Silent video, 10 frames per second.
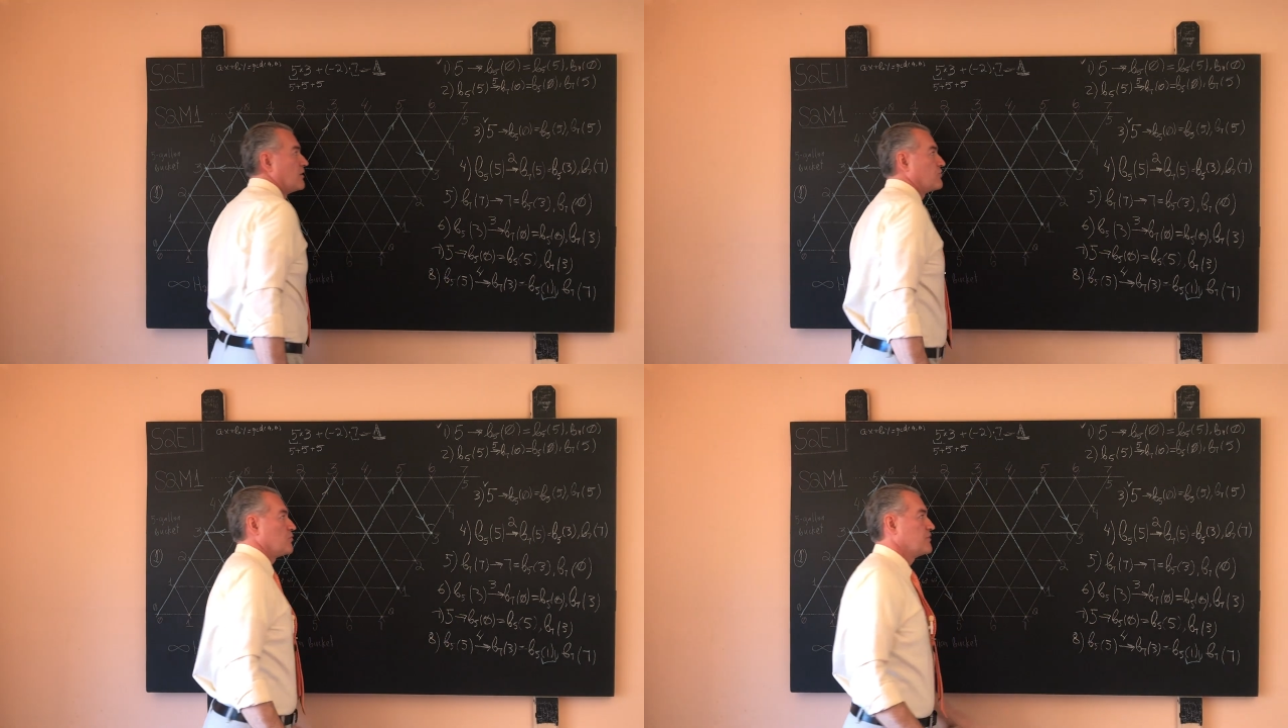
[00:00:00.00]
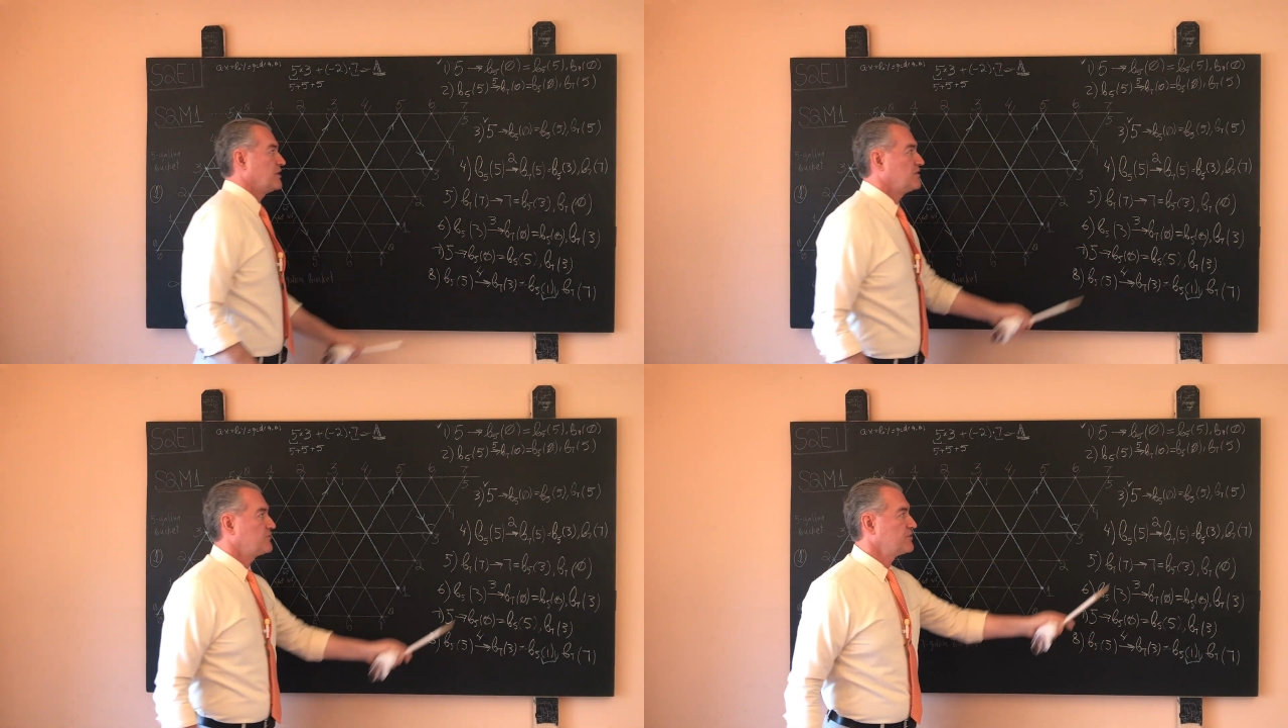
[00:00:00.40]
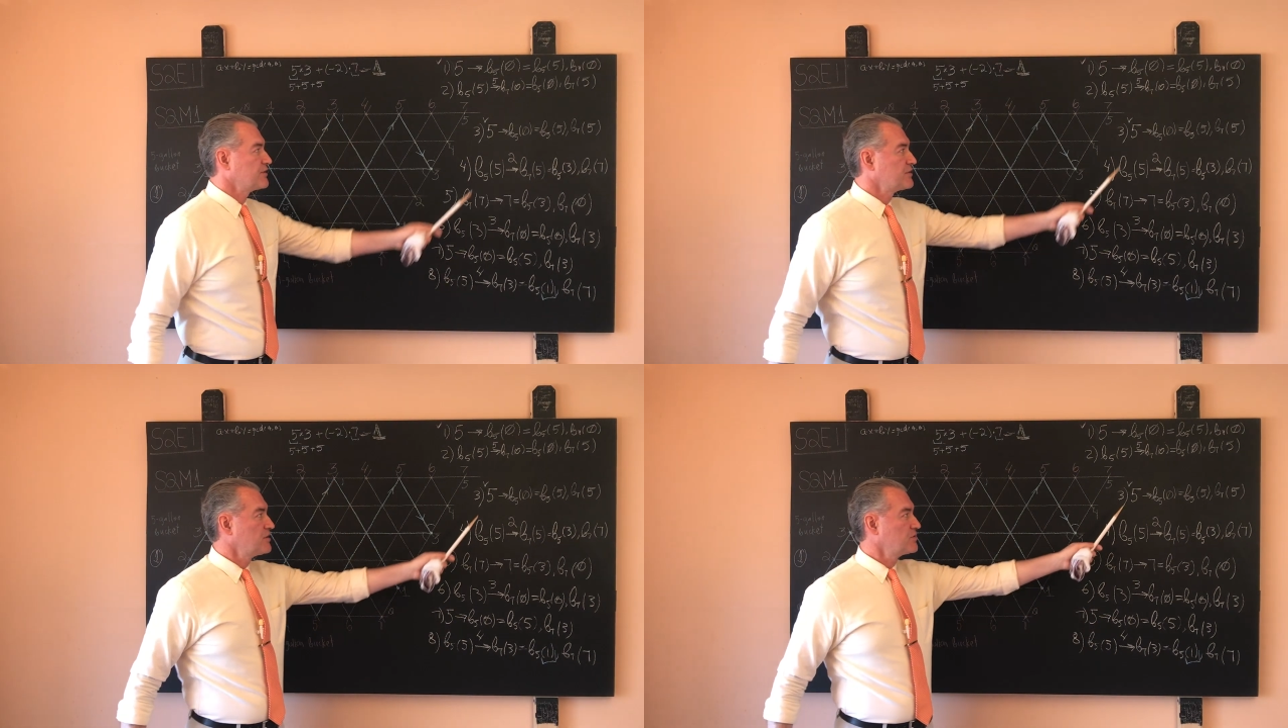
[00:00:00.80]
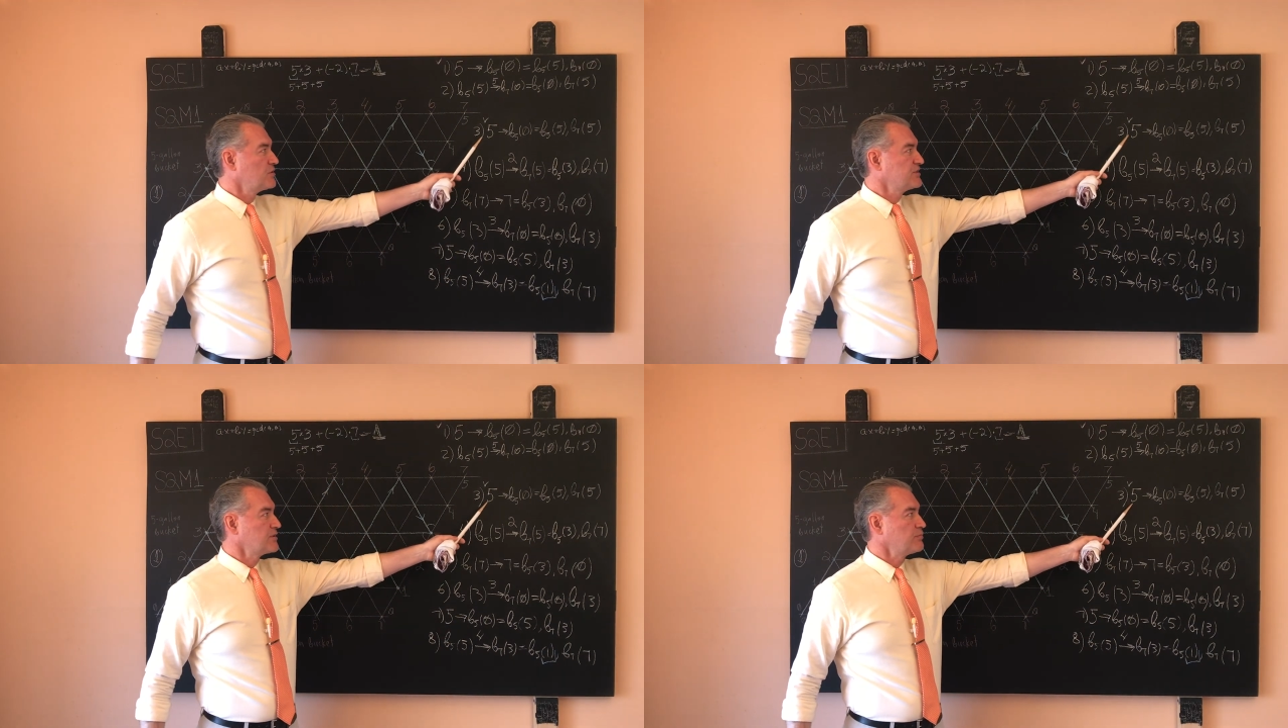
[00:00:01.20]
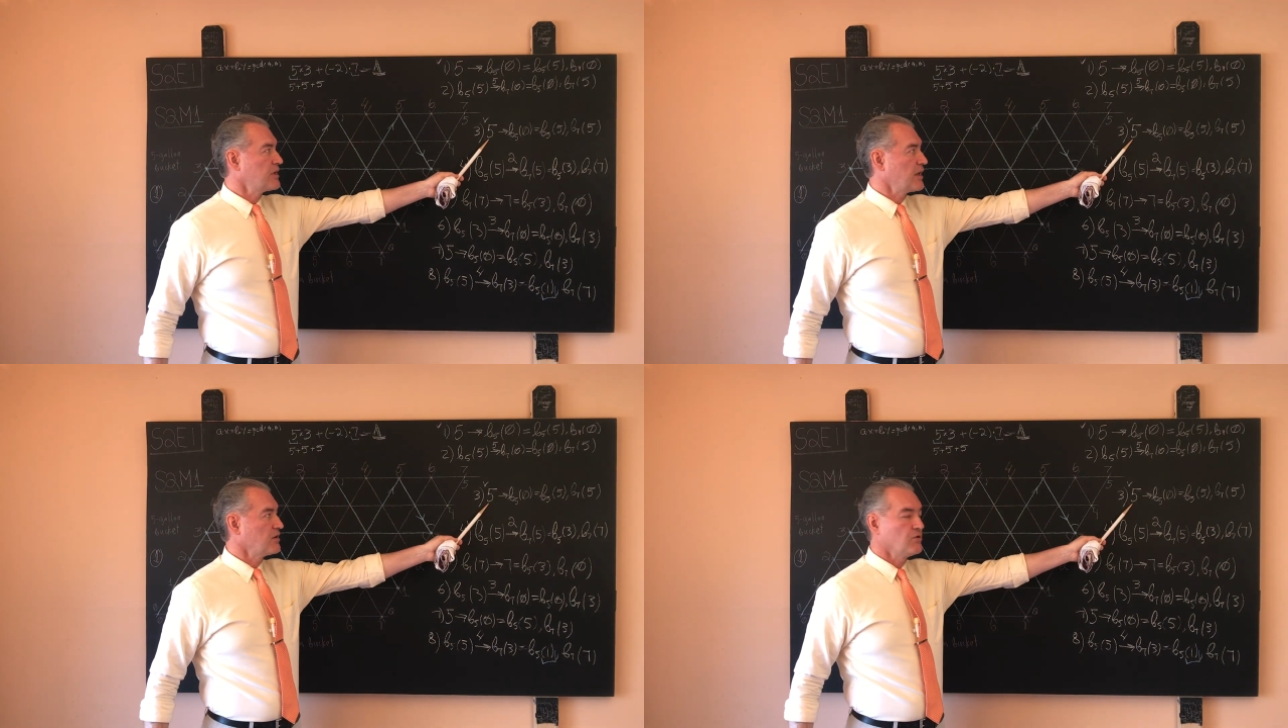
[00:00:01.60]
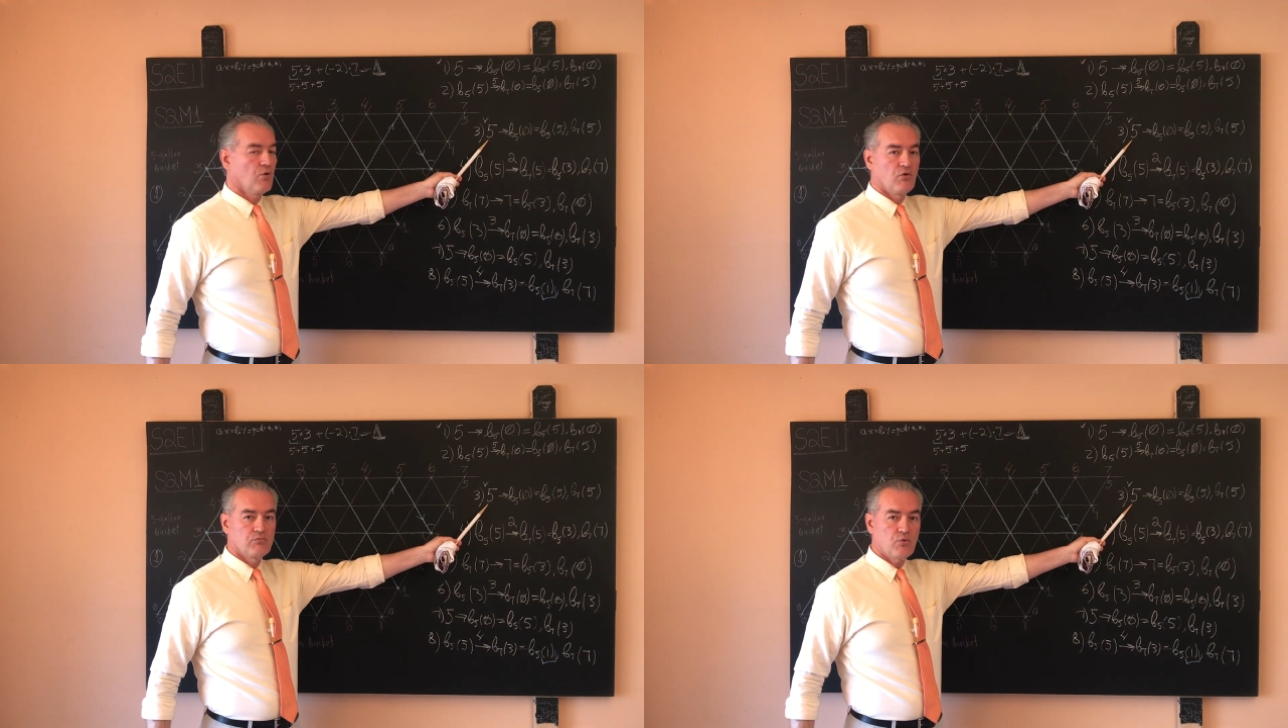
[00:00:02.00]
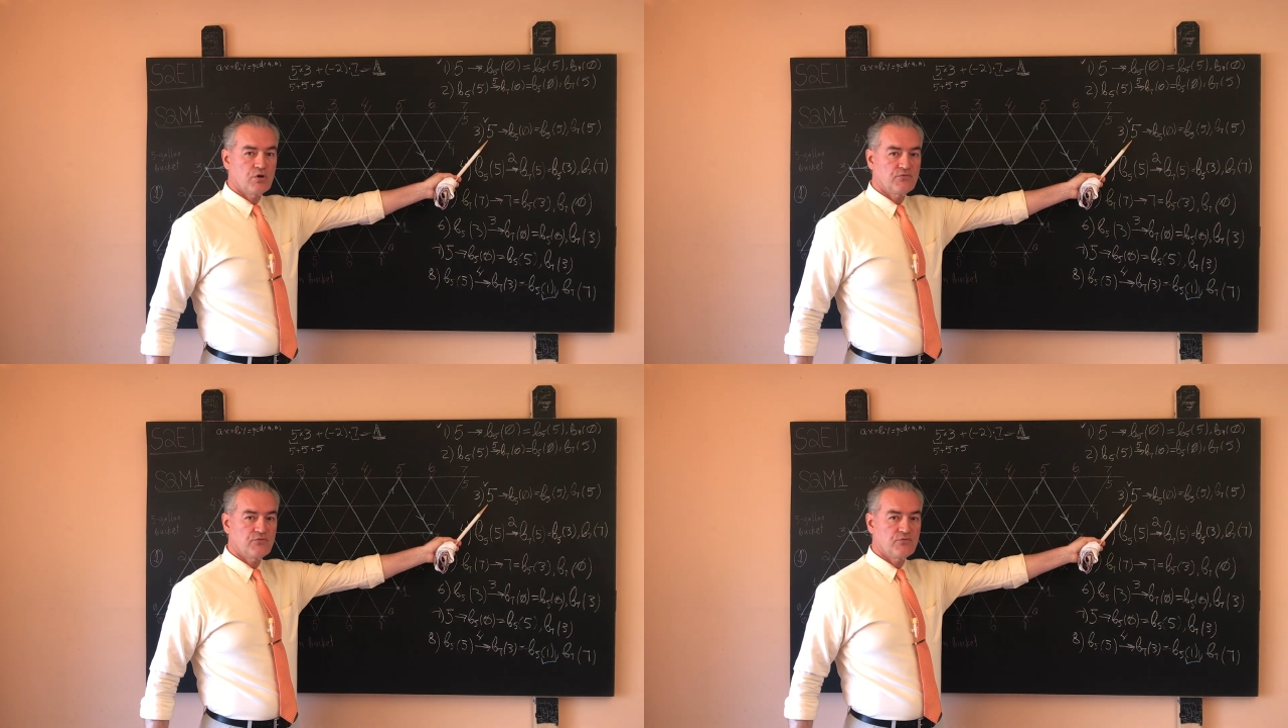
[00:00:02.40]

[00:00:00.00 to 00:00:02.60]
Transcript: From the infinite supply of water,